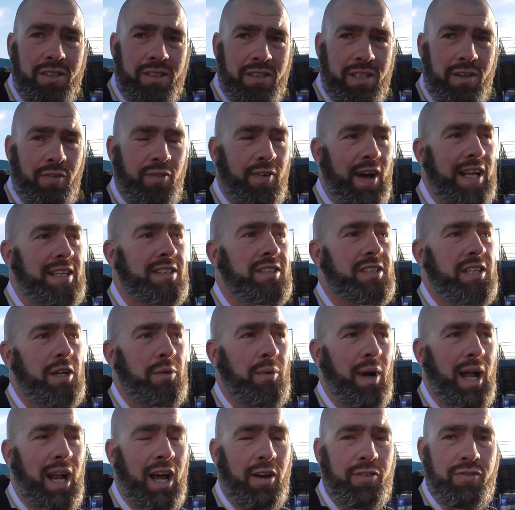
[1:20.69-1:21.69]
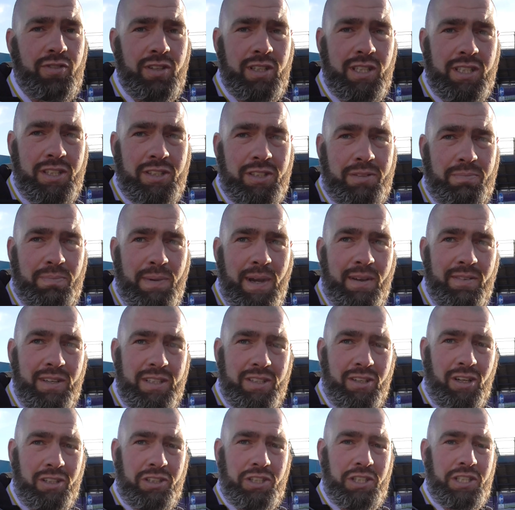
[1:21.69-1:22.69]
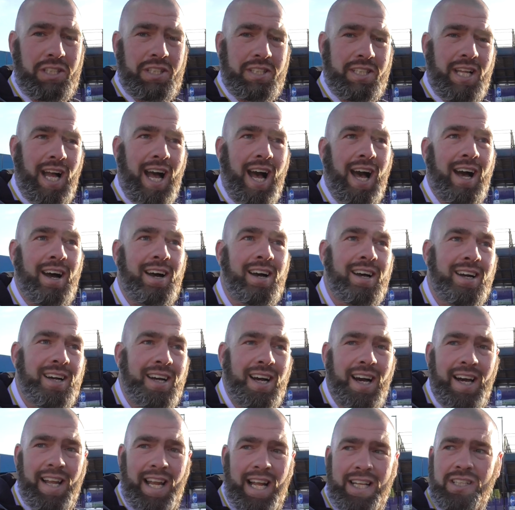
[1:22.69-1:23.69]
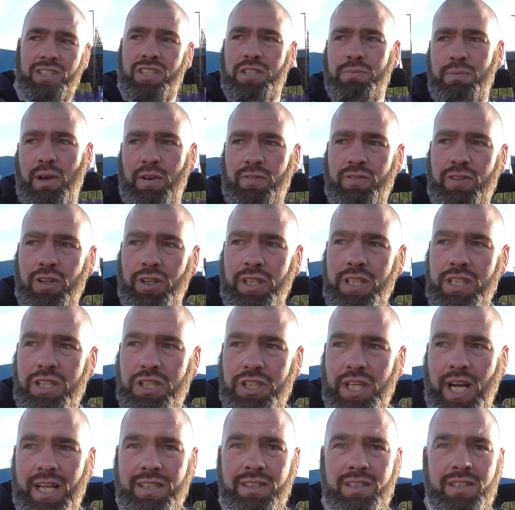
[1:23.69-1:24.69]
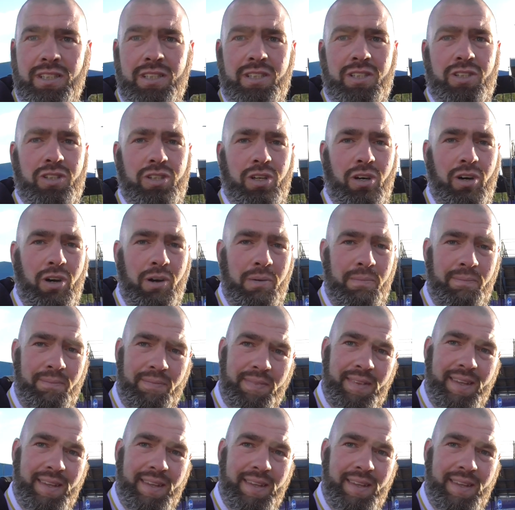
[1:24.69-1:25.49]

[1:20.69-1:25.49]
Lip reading: Defence did well after a bit of a dodgy start. And then Smith took his chances. So